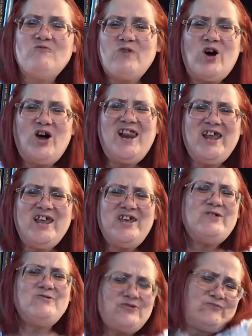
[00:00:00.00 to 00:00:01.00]

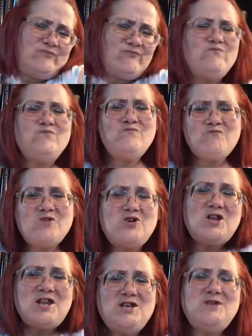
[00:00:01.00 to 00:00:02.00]
Footloose,
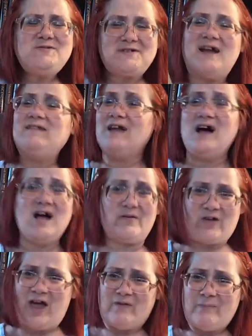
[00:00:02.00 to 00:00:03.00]
Footloose. I
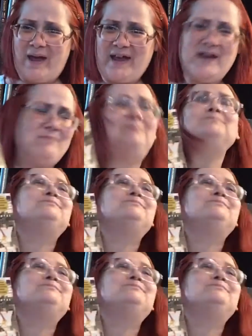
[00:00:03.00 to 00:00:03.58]
love Kevin Bacon.